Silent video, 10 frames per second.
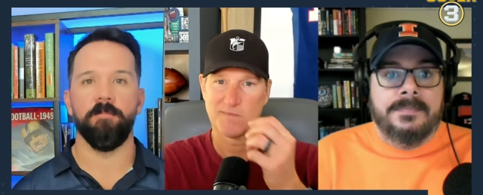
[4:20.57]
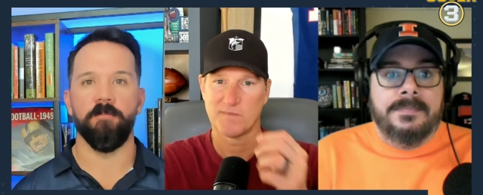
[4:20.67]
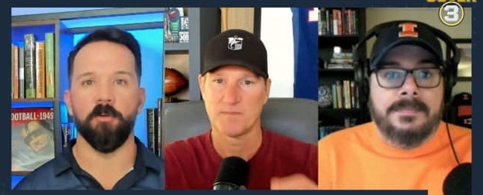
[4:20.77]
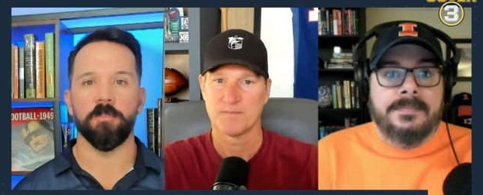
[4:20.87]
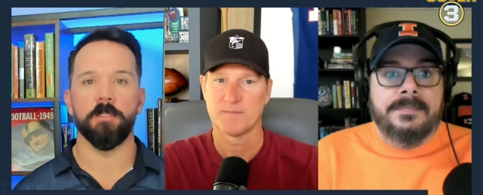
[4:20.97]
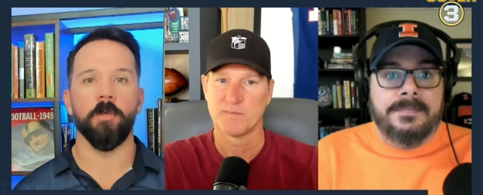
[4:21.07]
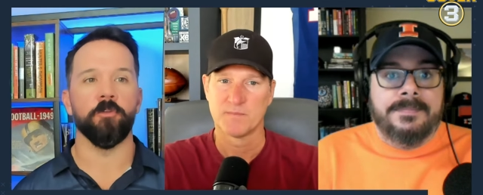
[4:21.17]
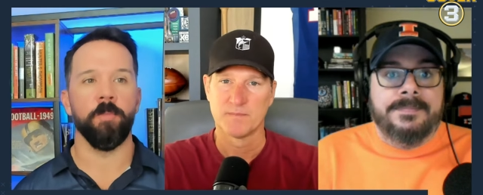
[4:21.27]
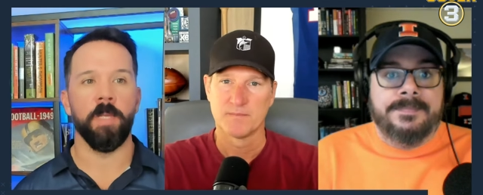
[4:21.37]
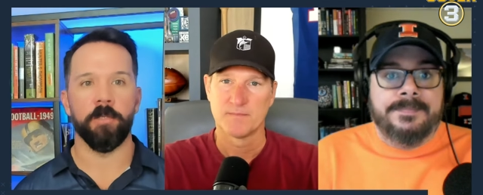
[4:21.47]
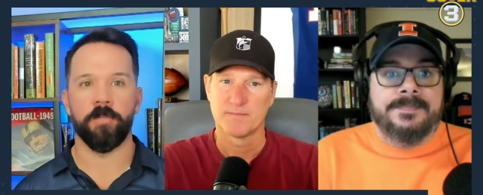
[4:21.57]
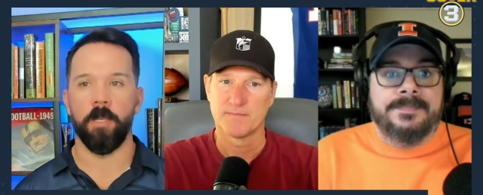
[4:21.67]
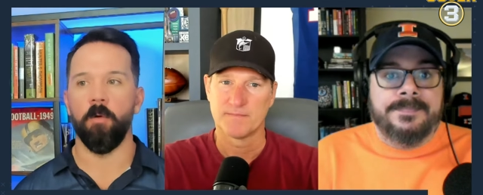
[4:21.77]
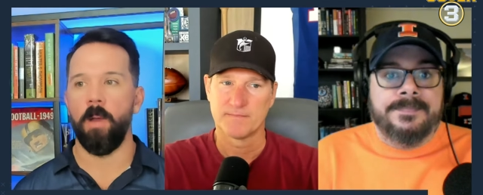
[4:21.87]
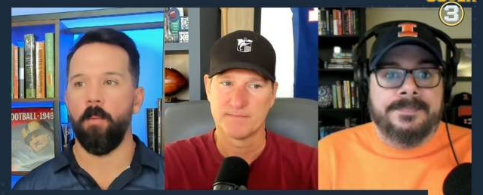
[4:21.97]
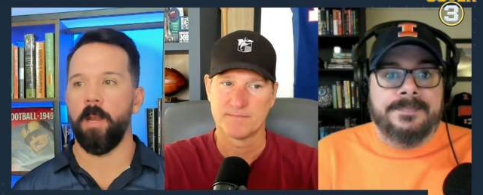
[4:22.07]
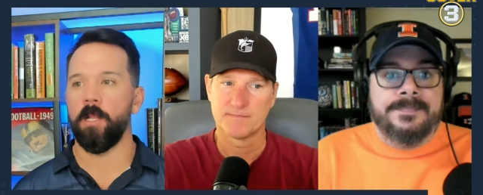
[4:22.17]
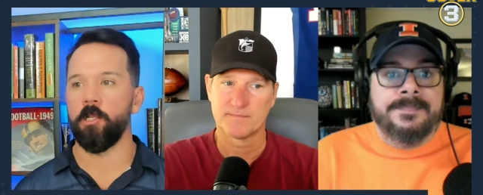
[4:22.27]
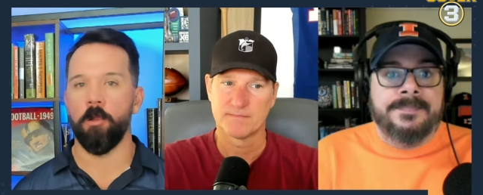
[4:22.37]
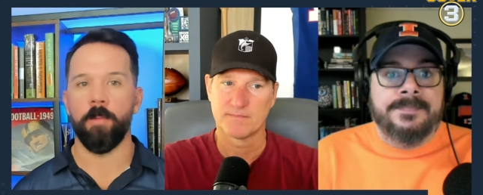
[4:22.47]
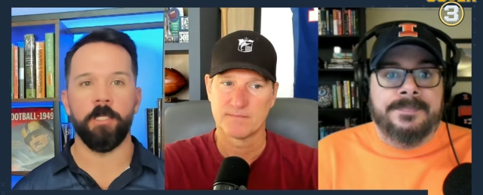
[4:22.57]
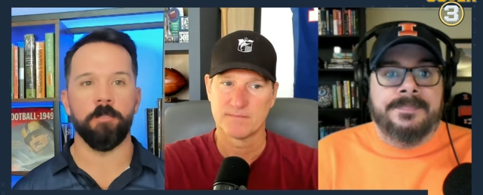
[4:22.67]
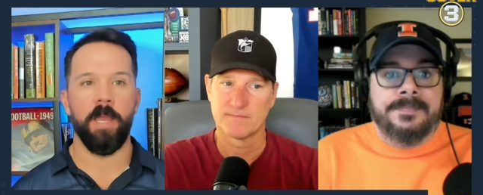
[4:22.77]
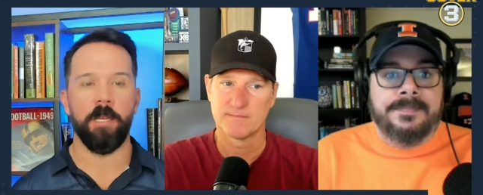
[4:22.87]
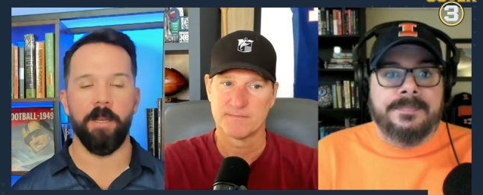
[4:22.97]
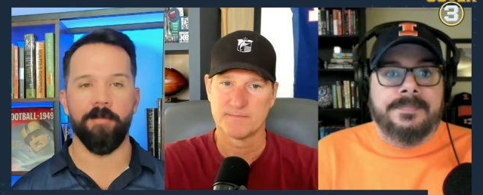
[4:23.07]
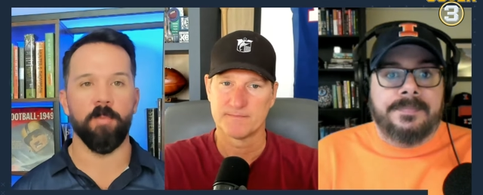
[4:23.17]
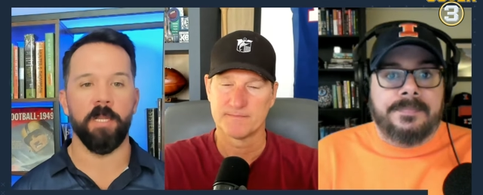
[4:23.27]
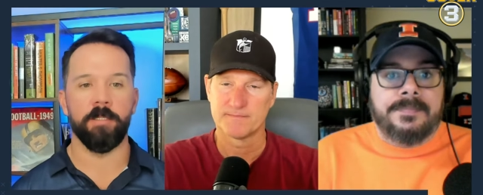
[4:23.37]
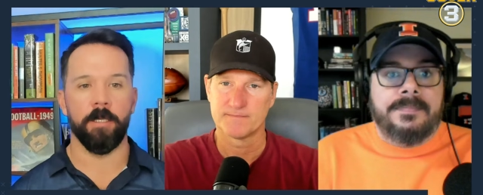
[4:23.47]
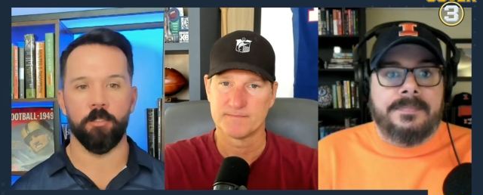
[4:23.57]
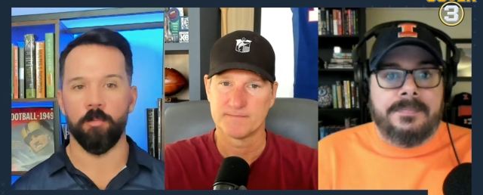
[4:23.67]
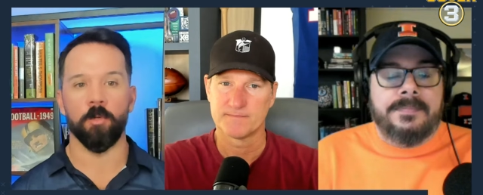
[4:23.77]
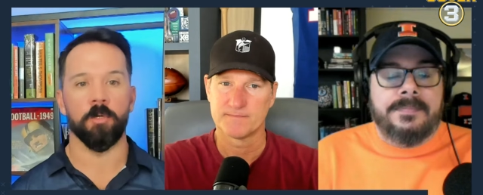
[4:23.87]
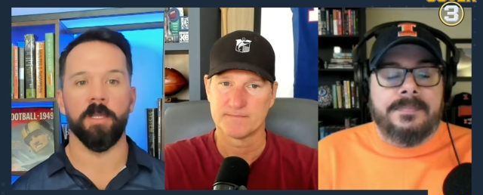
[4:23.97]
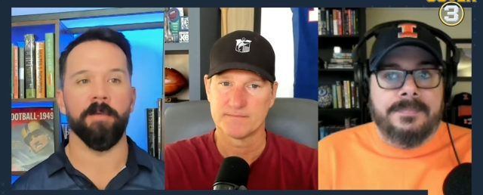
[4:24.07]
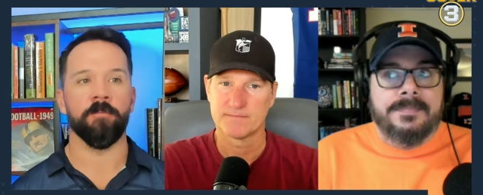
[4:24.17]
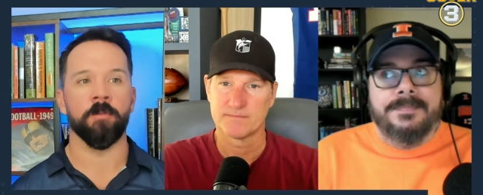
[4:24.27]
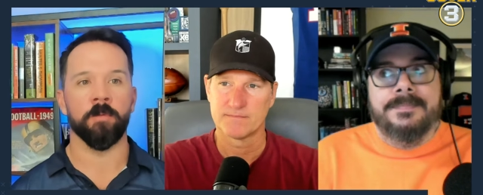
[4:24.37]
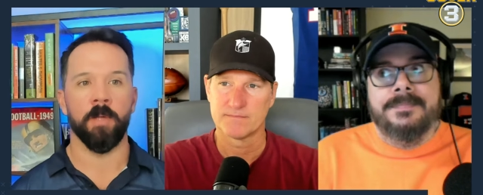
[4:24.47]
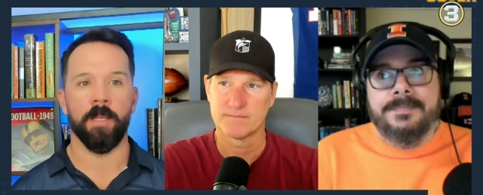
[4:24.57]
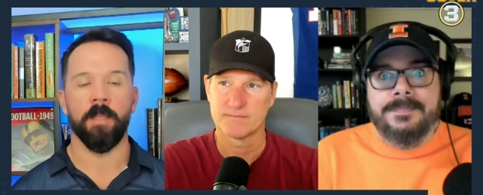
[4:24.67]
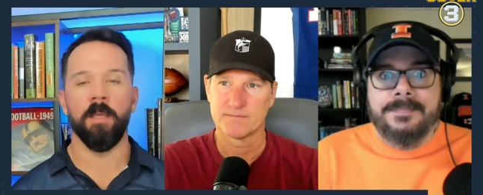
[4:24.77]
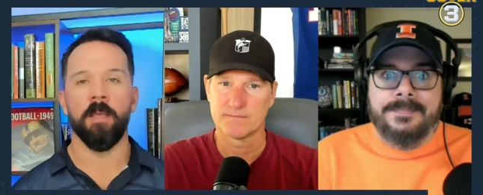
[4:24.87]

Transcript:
Speaker 1: folks on social media say, oh, why didn't Kirby just mandate everybody takes Uber or Lyft, right?